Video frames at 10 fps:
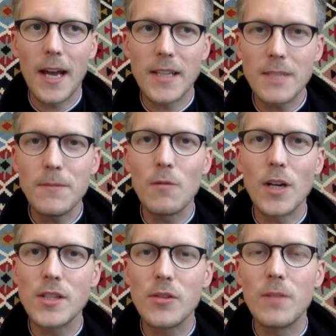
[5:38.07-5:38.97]
I simply
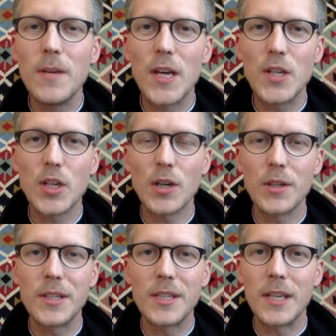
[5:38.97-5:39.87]
want you to be
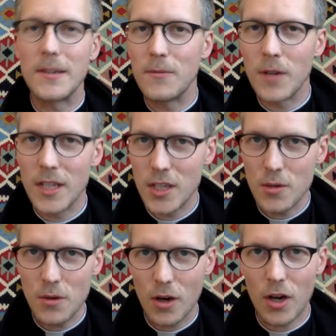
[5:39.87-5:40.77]
assured that when
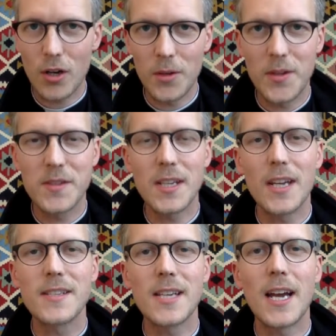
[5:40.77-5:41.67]
you call to set
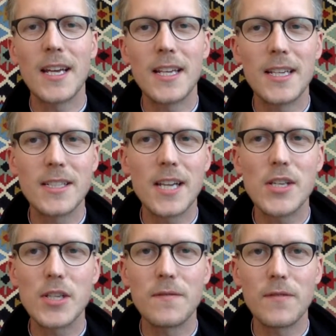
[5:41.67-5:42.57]
aside an
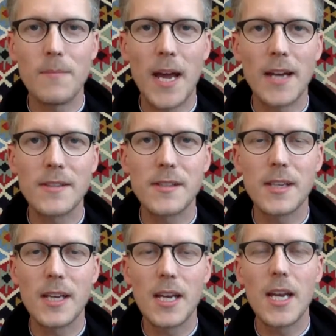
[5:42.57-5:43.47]
intention for Mass,
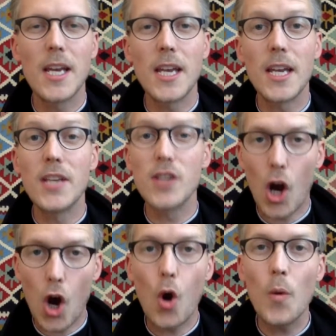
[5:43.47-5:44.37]
it is
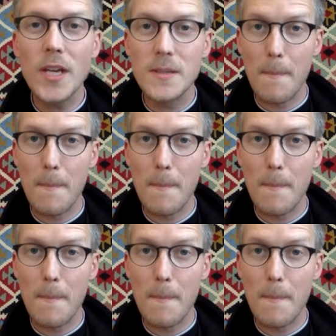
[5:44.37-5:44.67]
always